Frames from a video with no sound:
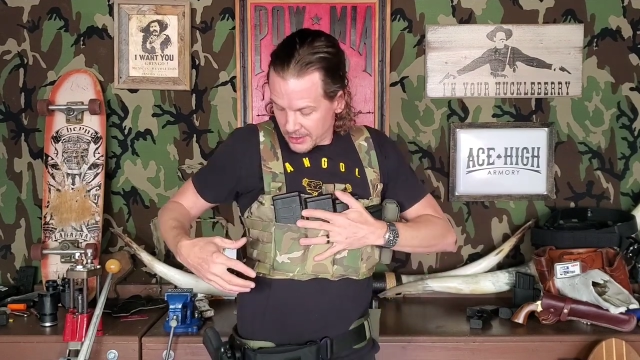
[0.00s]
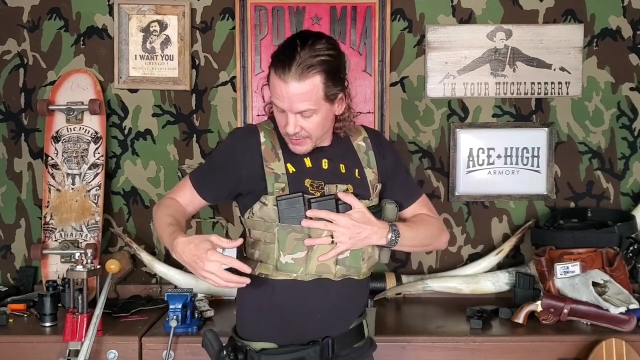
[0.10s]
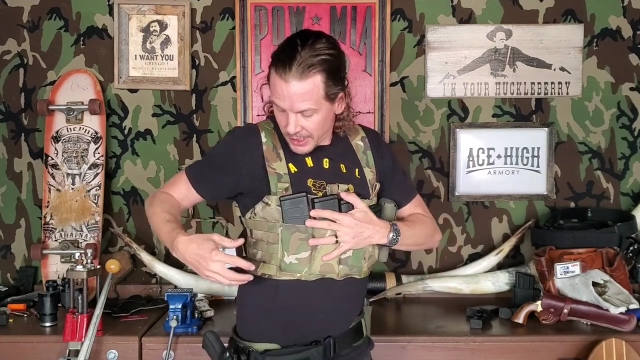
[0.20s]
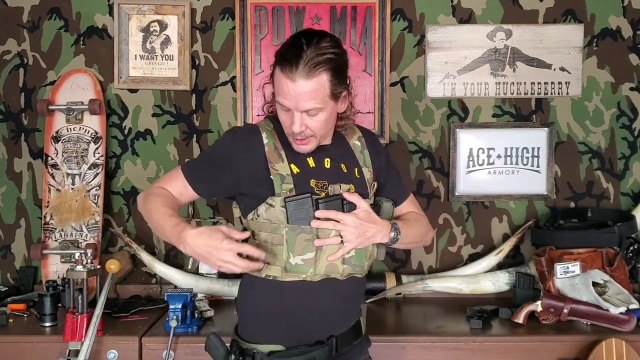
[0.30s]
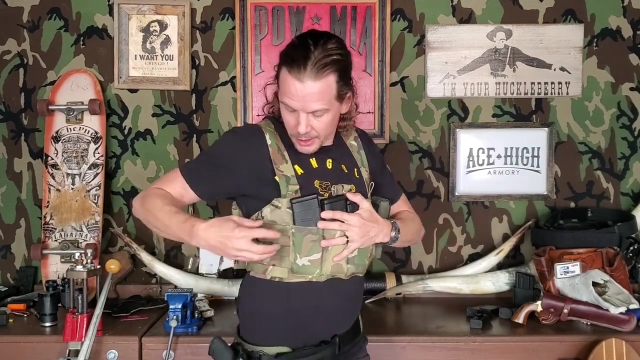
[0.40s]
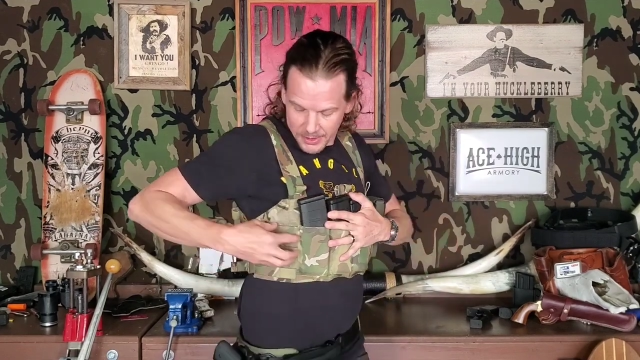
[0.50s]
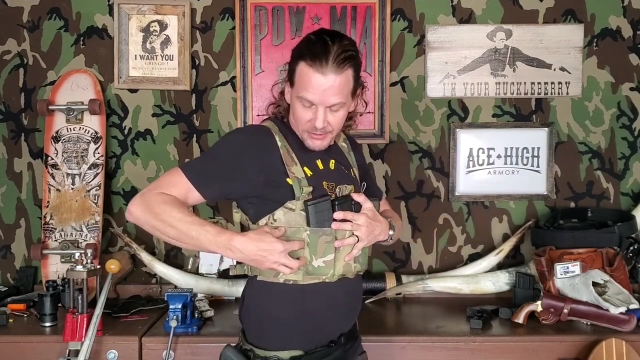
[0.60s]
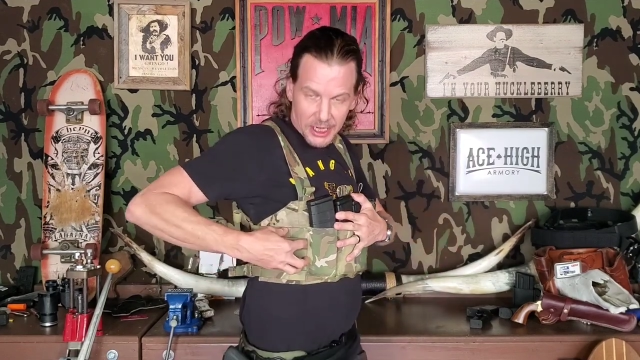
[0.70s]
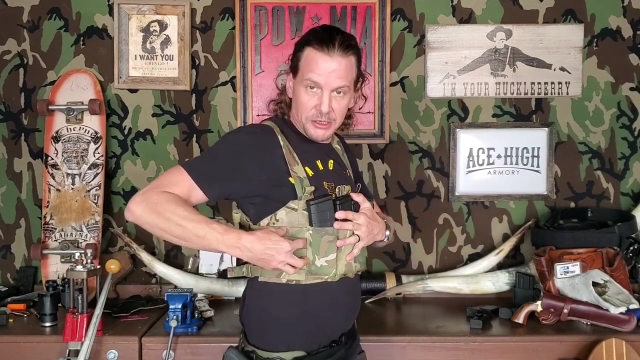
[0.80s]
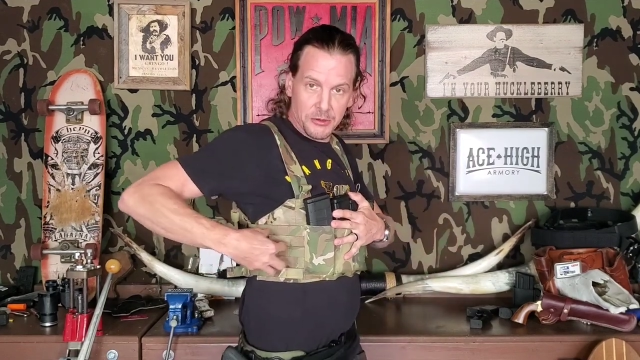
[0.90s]
You've got a little
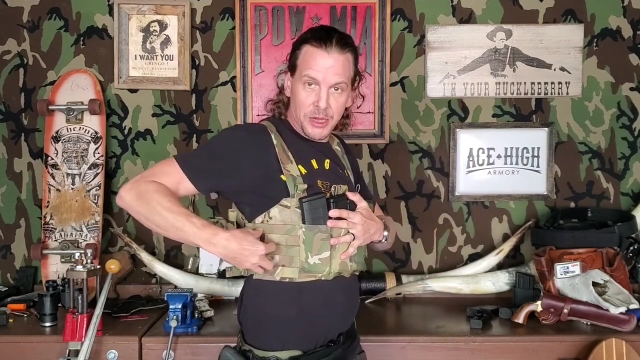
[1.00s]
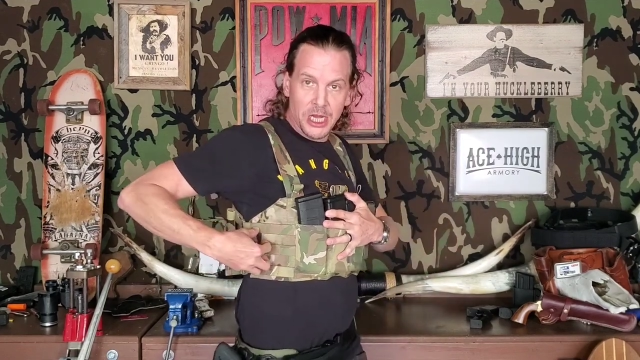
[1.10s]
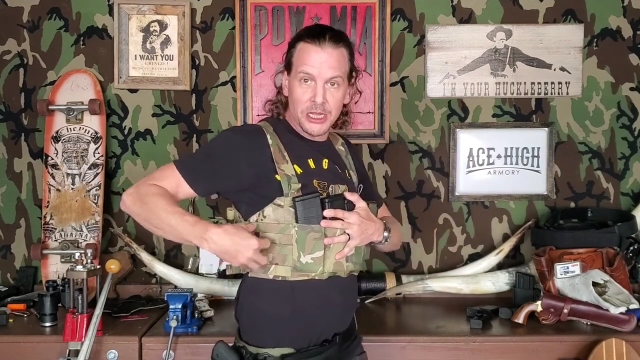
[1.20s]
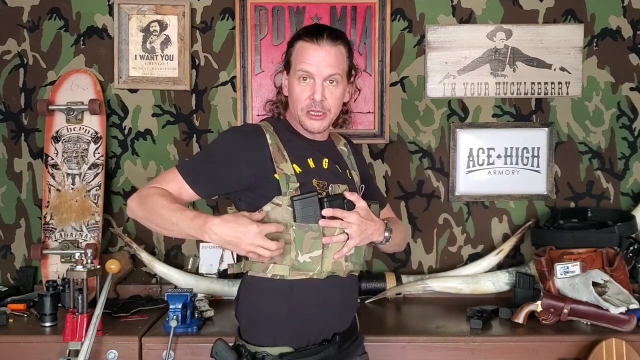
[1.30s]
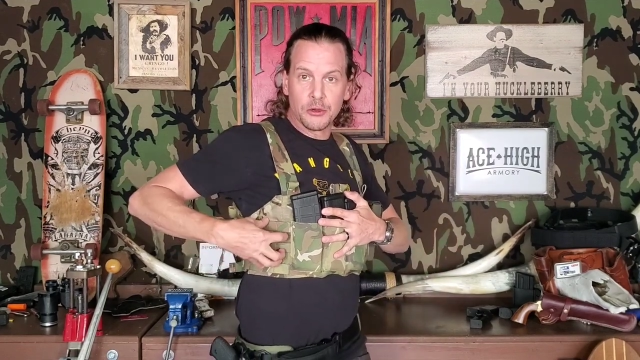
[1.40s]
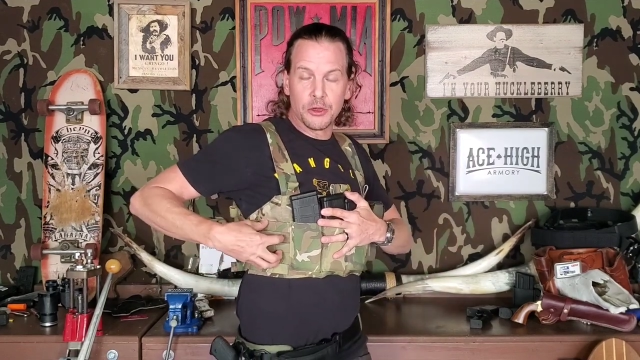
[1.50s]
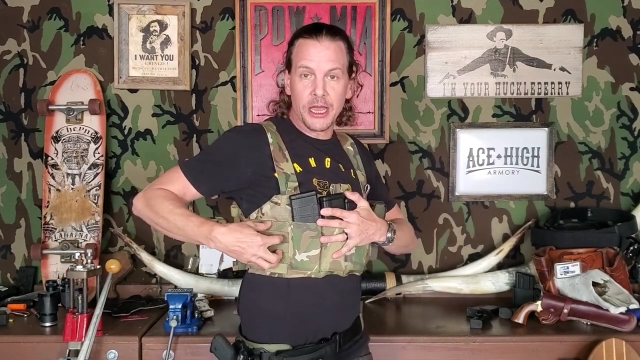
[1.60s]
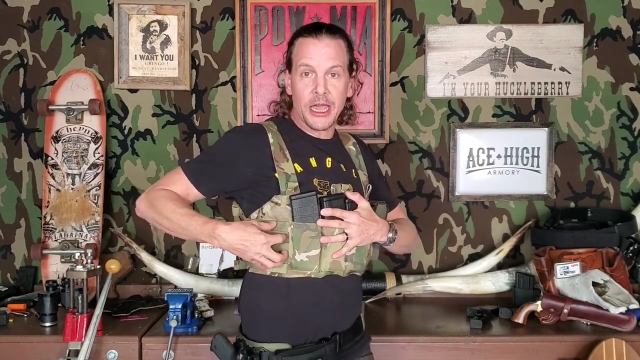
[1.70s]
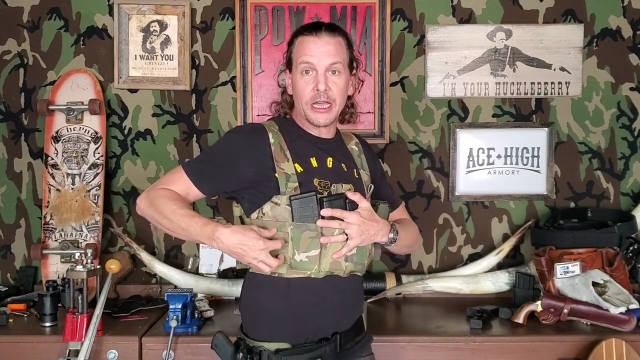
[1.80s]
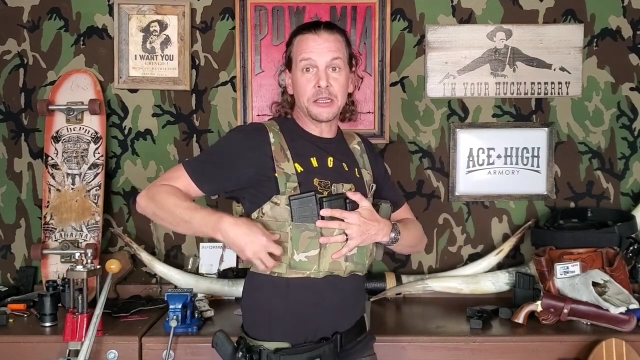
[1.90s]
bit of extra molly. You
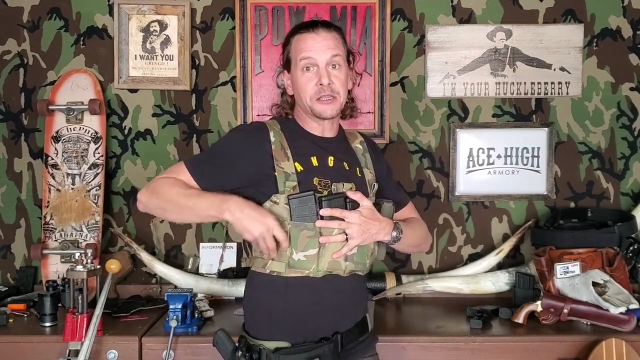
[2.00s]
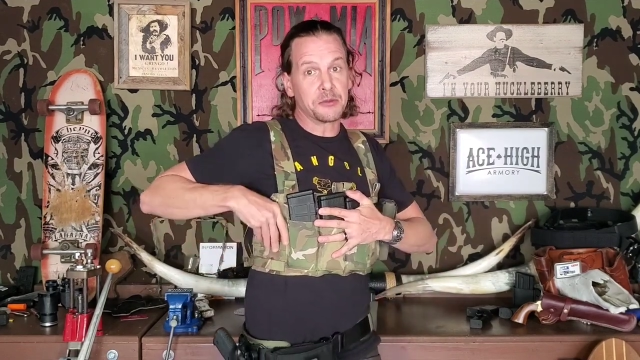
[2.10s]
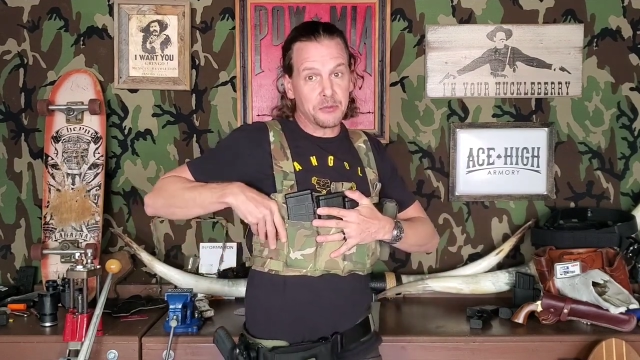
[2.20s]
could add